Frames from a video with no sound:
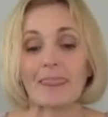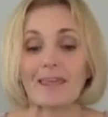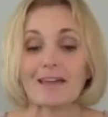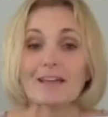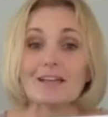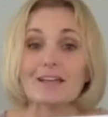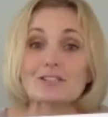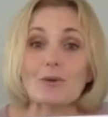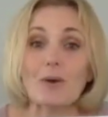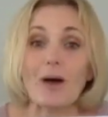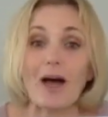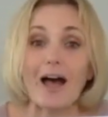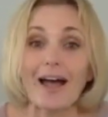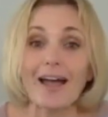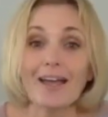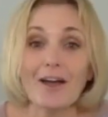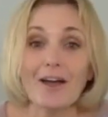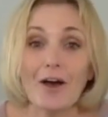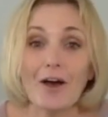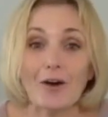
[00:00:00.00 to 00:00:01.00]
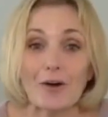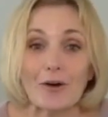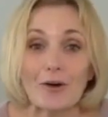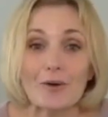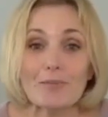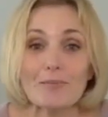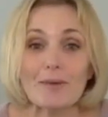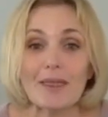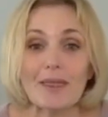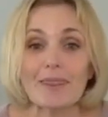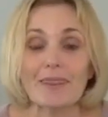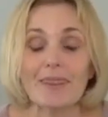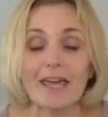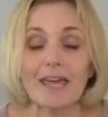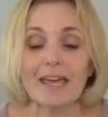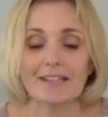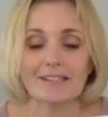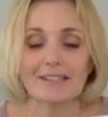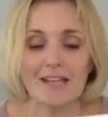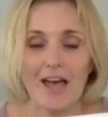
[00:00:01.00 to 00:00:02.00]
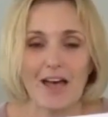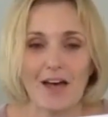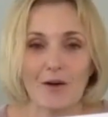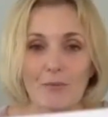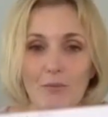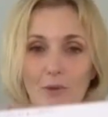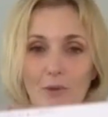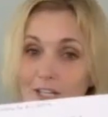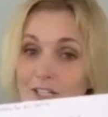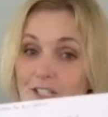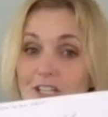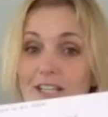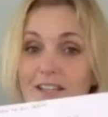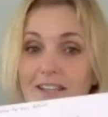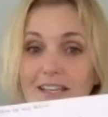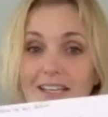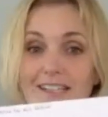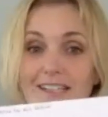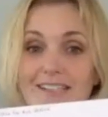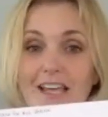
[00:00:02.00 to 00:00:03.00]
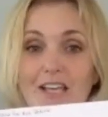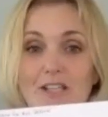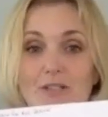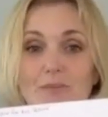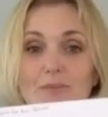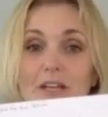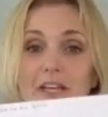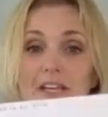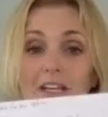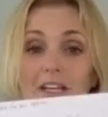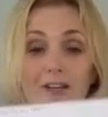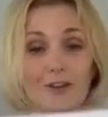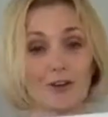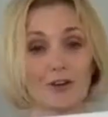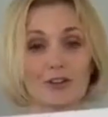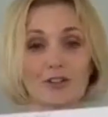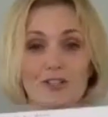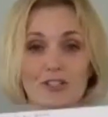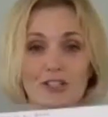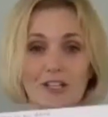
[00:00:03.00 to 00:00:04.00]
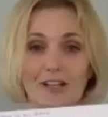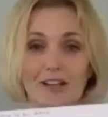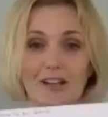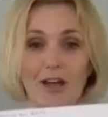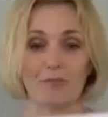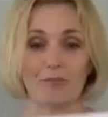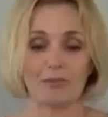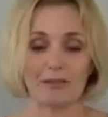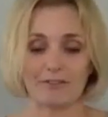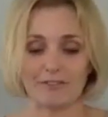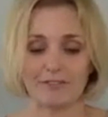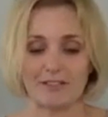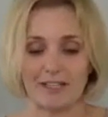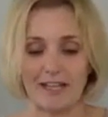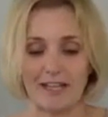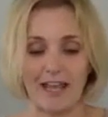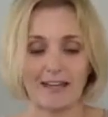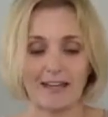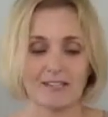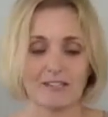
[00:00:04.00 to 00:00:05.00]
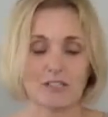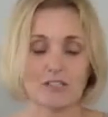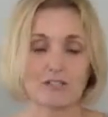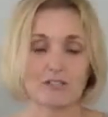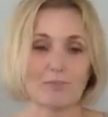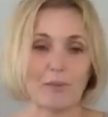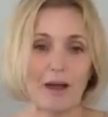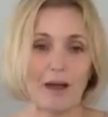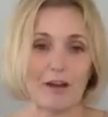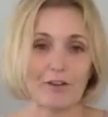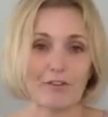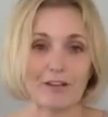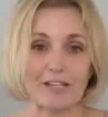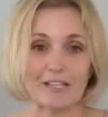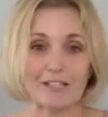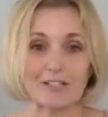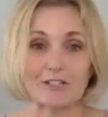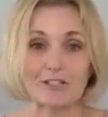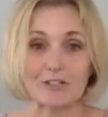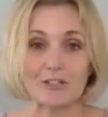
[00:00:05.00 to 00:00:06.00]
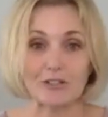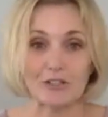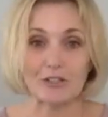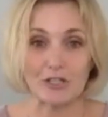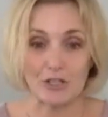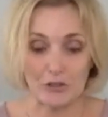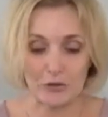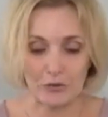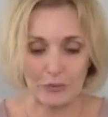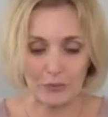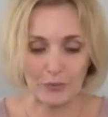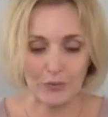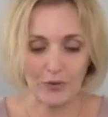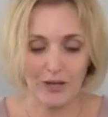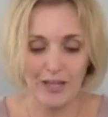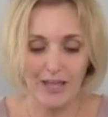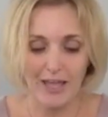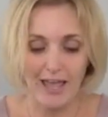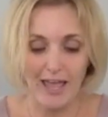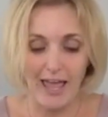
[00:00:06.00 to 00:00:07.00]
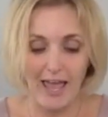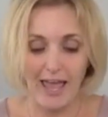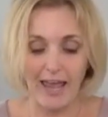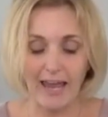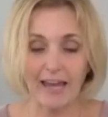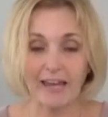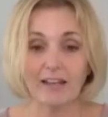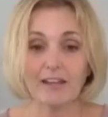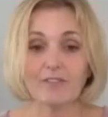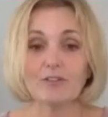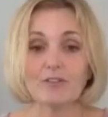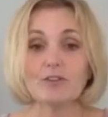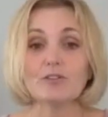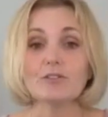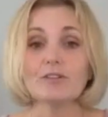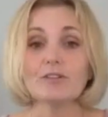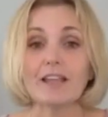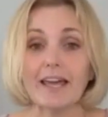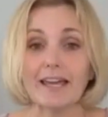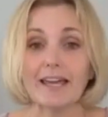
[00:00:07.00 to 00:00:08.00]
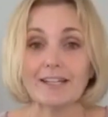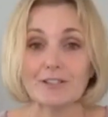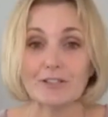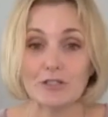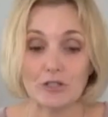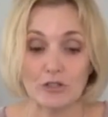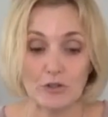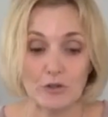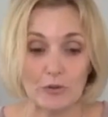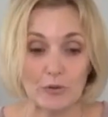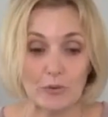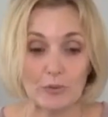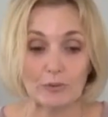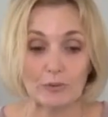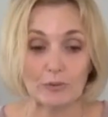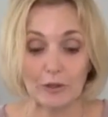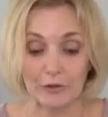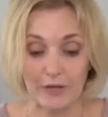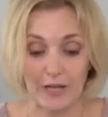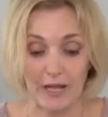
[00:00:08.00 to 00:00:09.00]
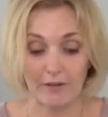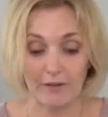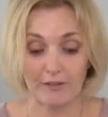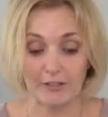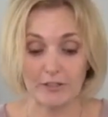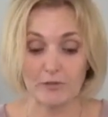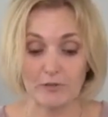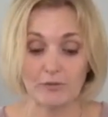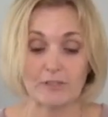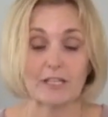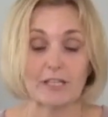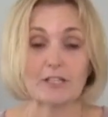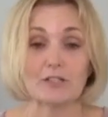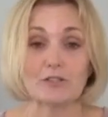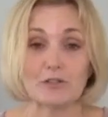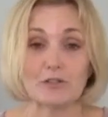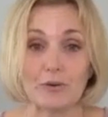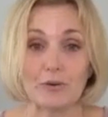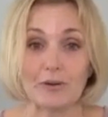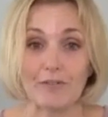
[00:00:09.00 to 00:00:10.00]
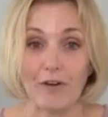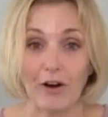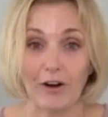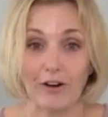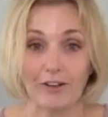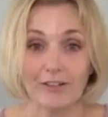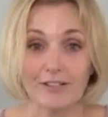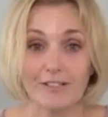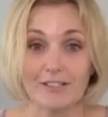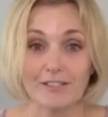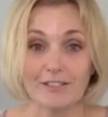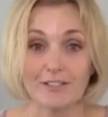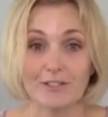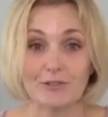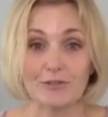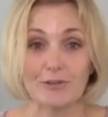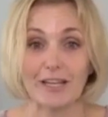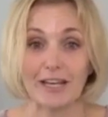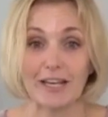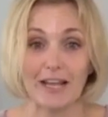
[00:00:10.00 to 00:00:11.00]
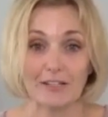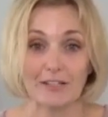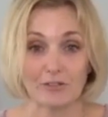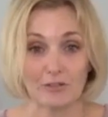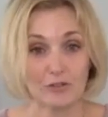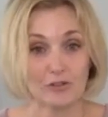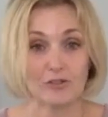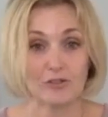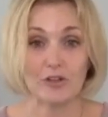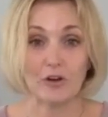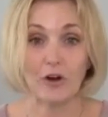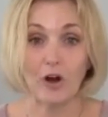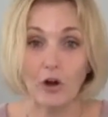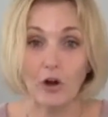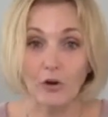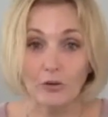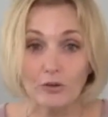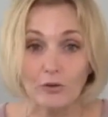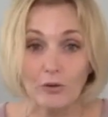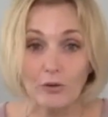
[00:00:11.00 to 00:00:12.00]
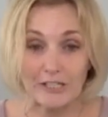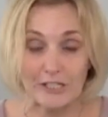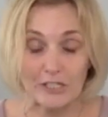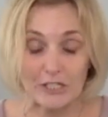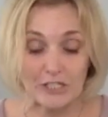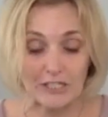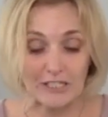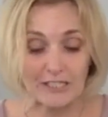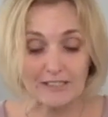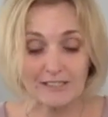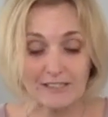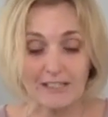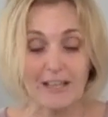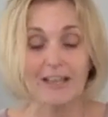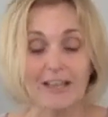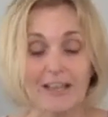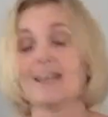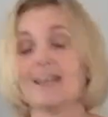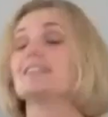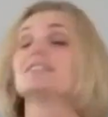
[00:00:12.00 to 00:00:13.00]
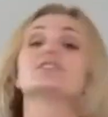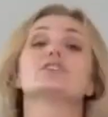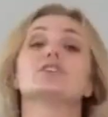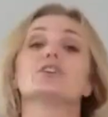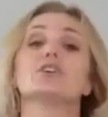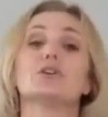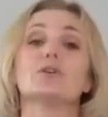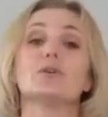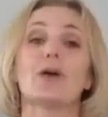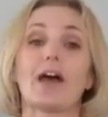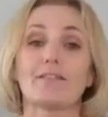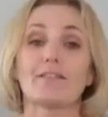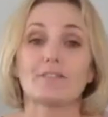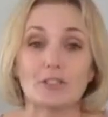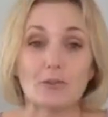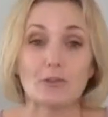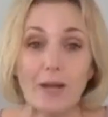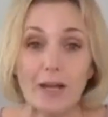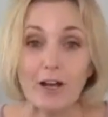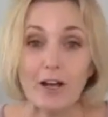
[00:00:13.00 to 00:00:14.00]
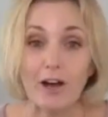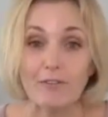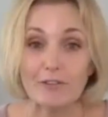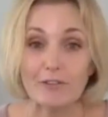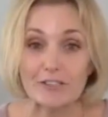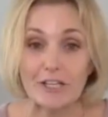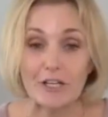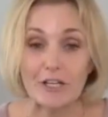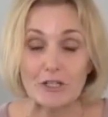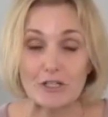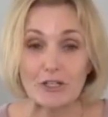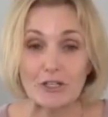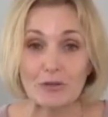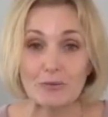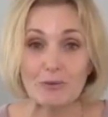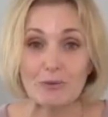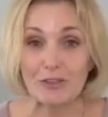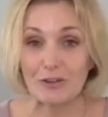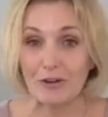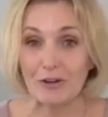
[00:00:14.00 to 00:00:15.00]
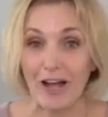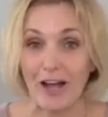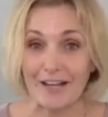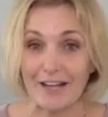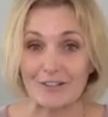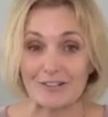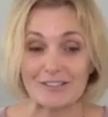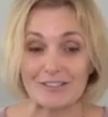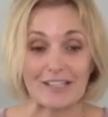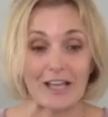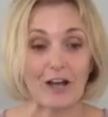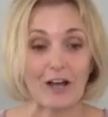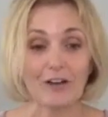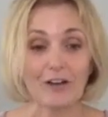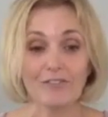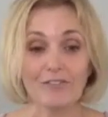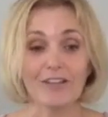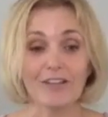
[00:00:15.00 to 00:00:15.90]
So I hope that watching this has been encouraging, uplifting, and inspiring to you. And if you'd like to learn how to use intuitive art to get answers to your own questions, to have a two-way conversation with your higher self,